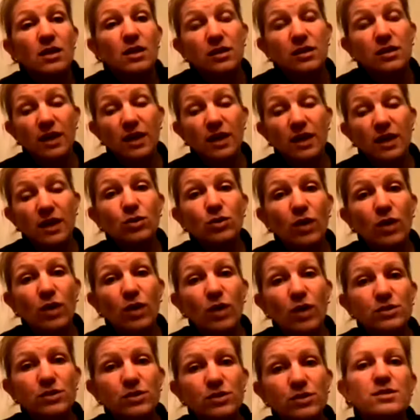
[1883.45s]
then you
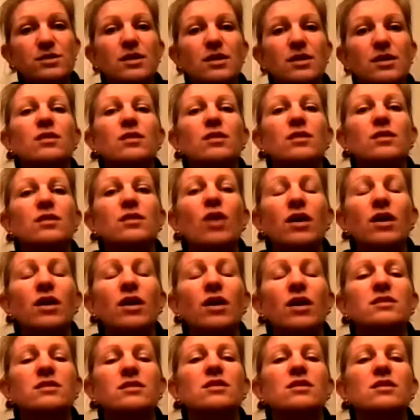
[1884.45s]
understand the
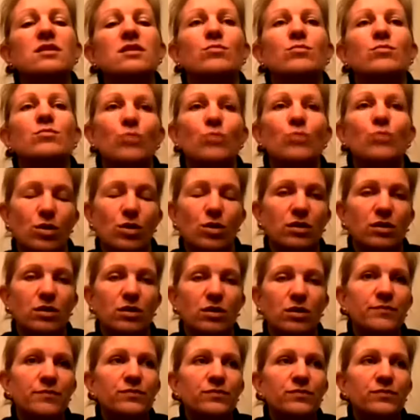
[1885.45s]
product more.